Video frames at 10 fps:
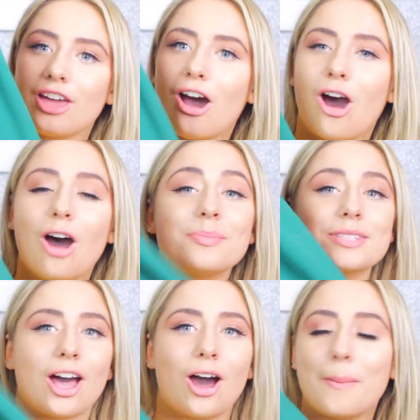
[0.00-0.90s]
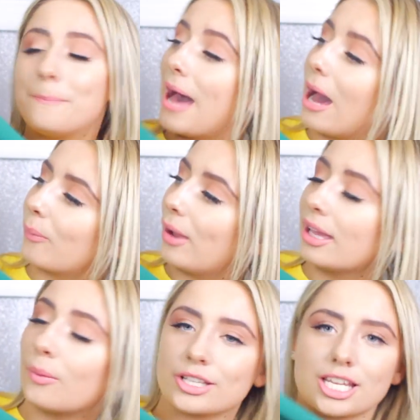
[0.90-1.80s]
the arms are bat
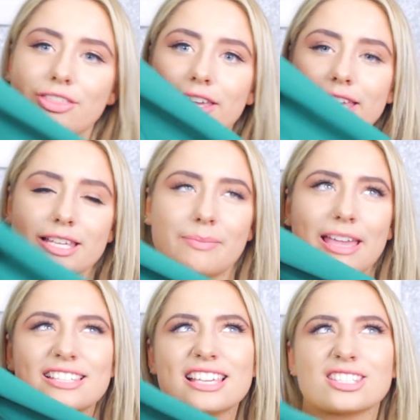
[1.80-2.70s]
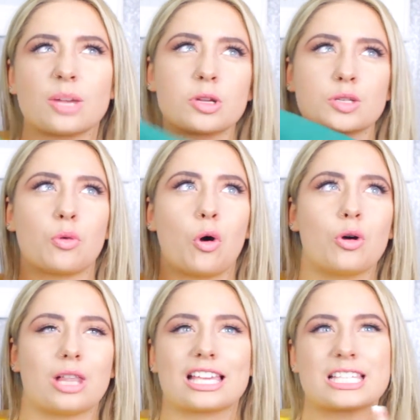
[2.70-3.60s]
wing, which I think it makes it so much
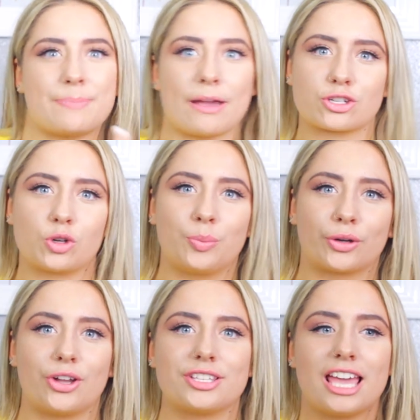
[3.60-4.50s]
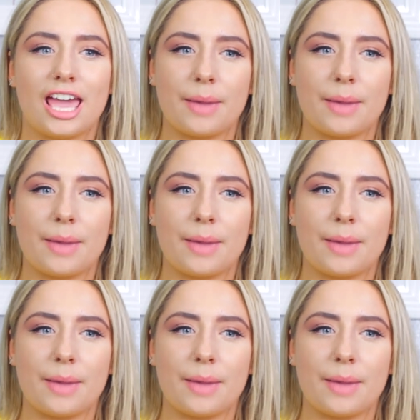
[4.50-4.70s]
more like special because